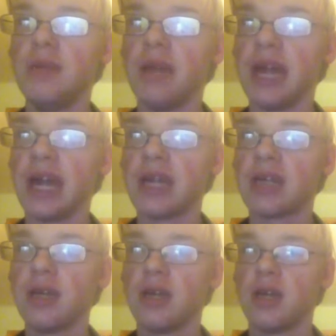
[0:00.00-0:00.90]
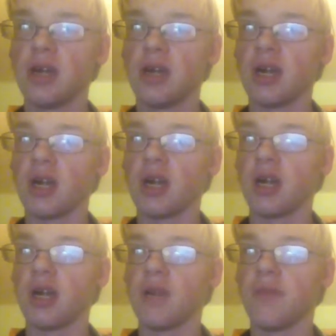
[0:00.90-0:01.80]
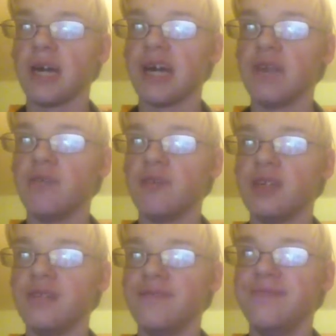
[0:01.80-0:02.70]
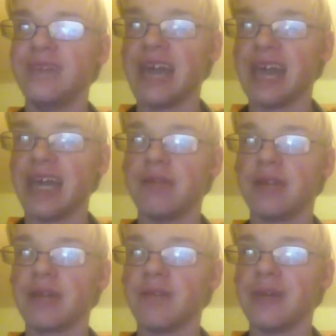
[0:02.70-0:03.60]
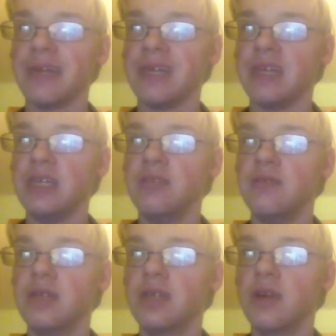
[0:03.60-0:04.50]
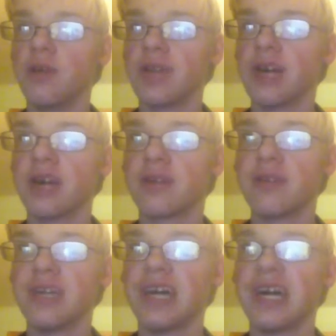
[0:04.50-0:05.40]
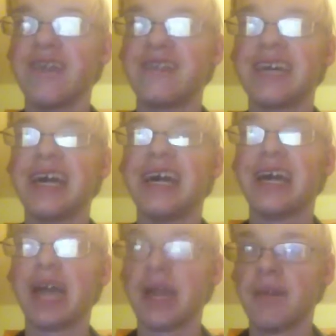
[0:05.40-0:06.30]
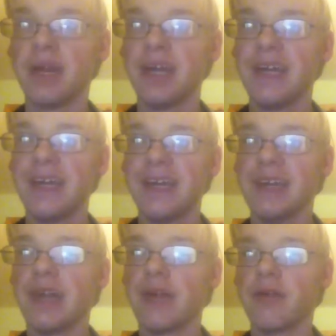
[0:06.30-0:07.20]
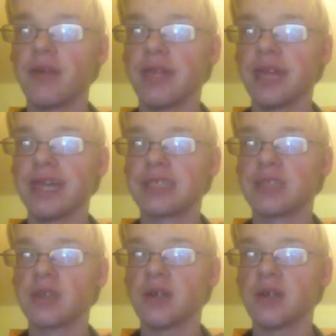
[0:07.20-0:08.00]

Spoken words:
bad, I would highly recommend that you would go with Ocarina of Time. That's